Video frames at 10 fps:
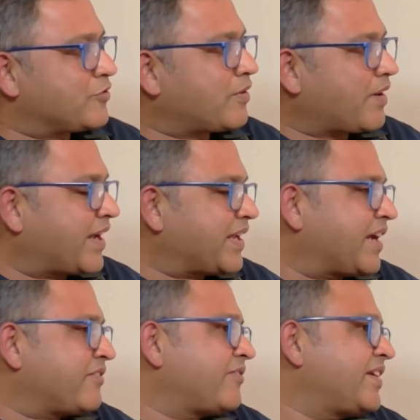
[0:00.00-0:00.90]
so
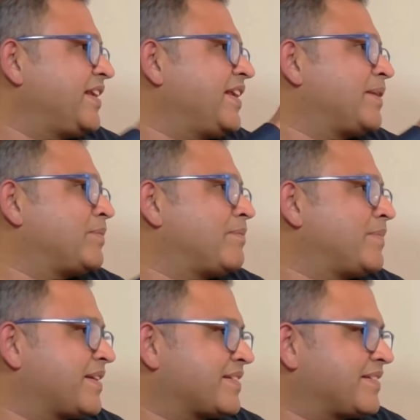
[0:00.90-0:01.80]
I vividly
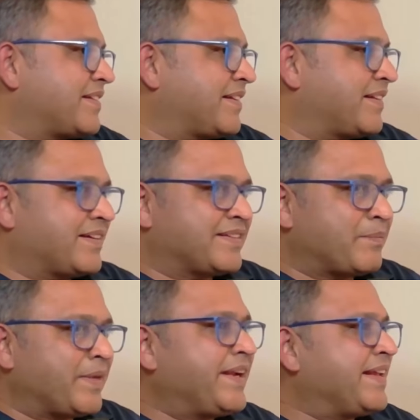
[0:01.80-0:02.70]
remember
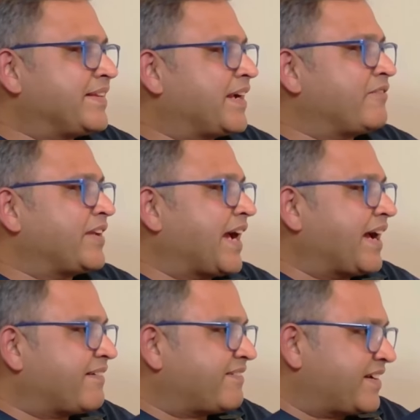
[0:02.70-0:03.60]
the meeting that we
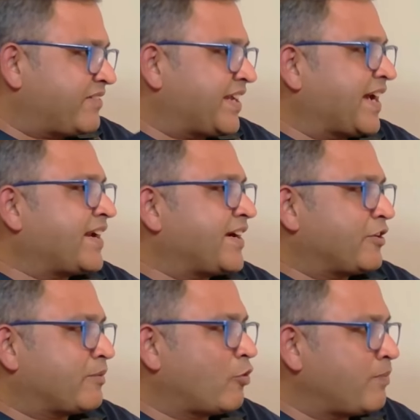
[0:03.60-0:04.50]
had at
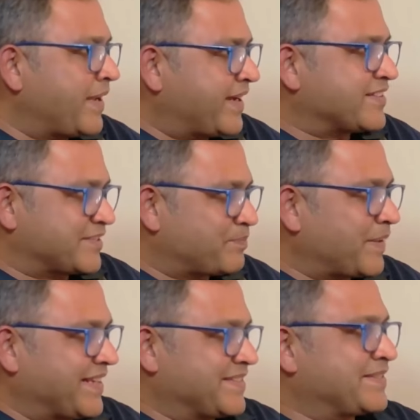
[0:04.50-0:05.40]
your mold maker's
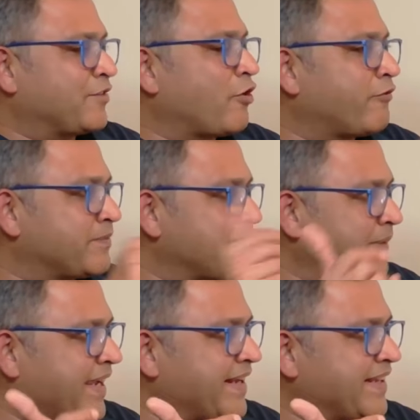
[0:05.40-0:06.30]
place along with my
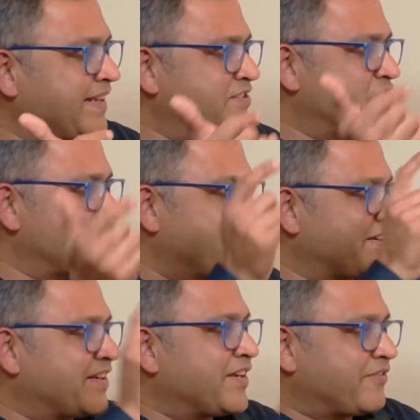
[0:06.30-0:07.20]
mechanical engineer.
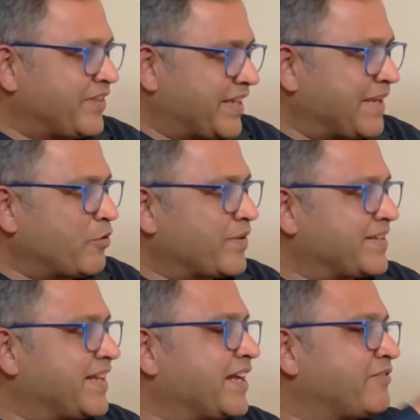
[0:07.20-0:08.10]
We came over
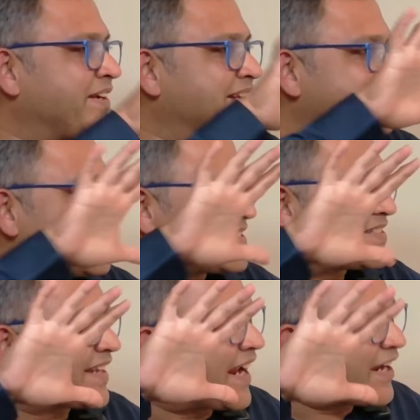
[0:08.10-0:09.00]
there, we
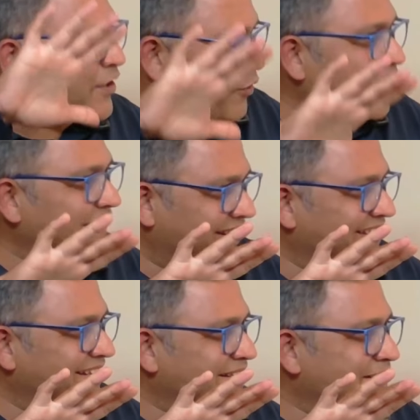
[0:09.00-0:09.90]
discussed the CAD drawing,
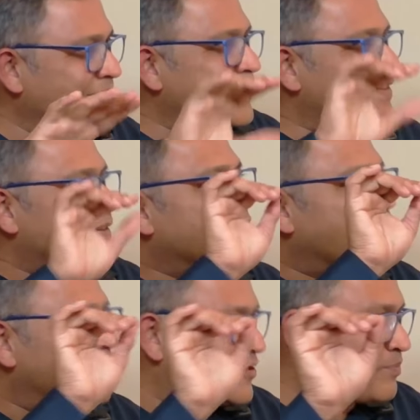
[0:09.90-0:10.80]
the
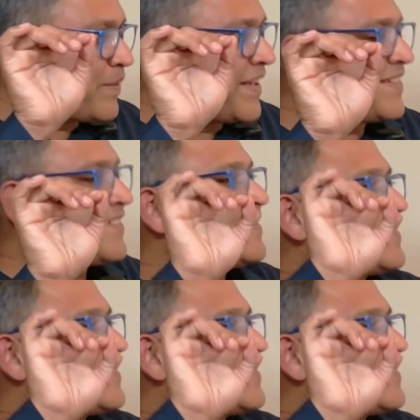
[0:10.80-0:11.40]
mold split,